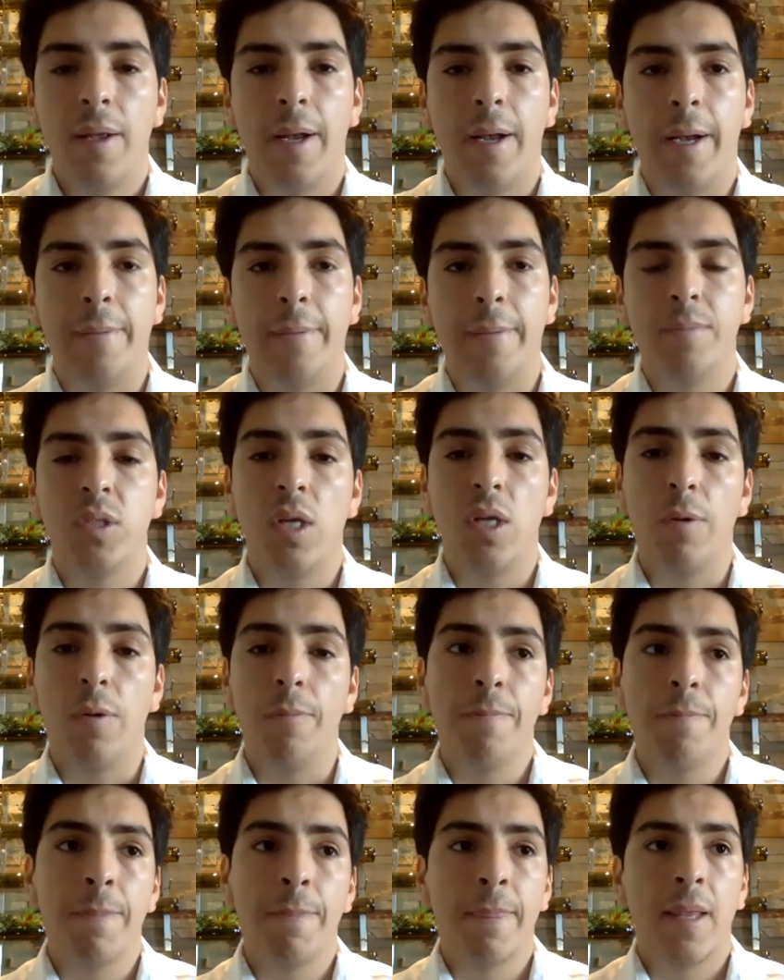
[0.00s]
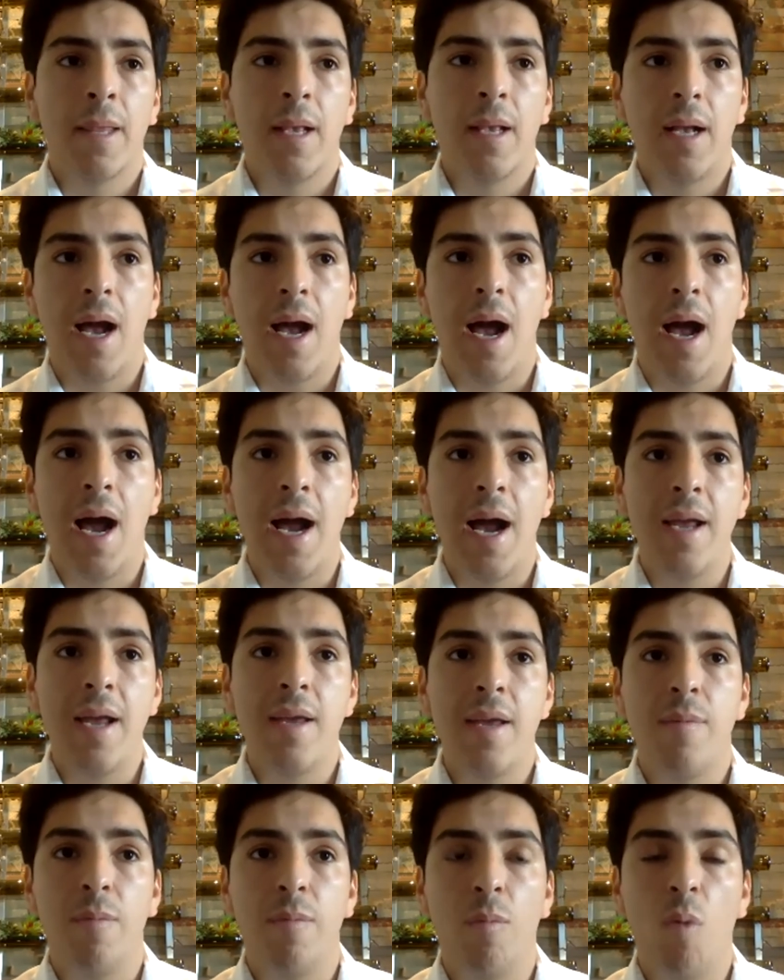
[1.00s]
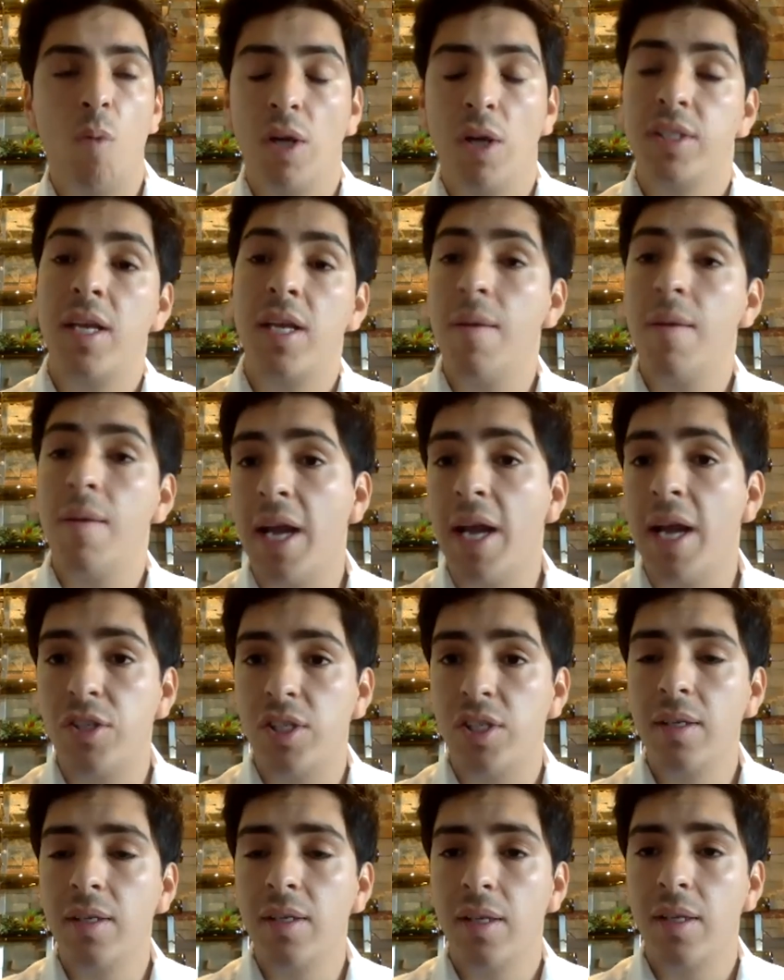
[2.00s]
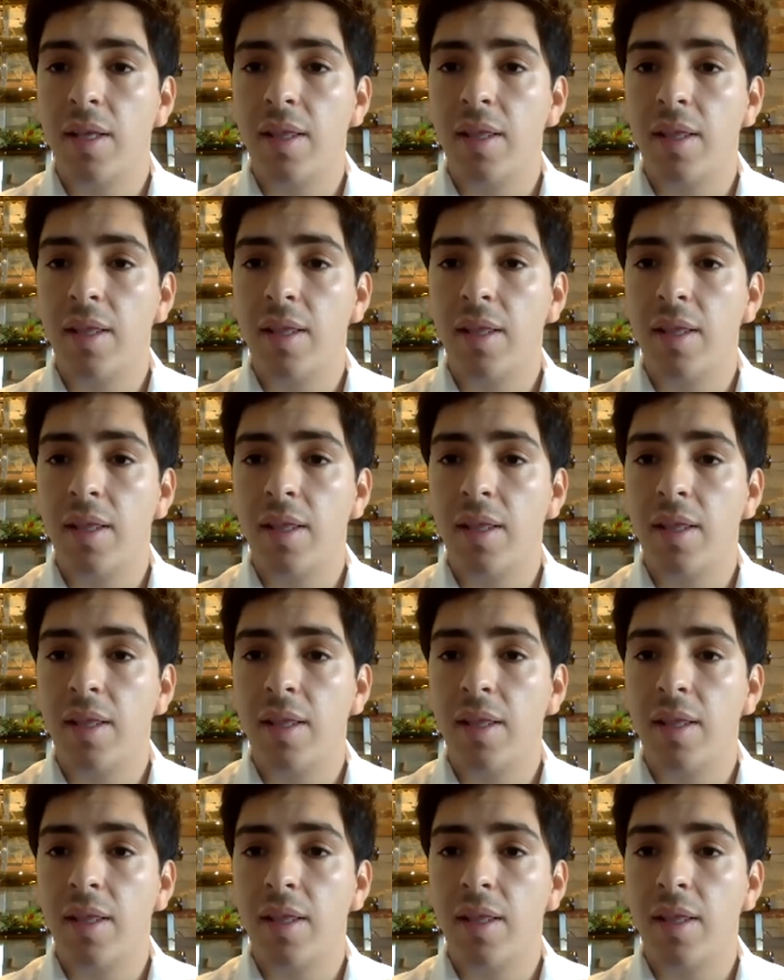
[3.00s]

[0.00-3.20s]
Um, so I want to imagine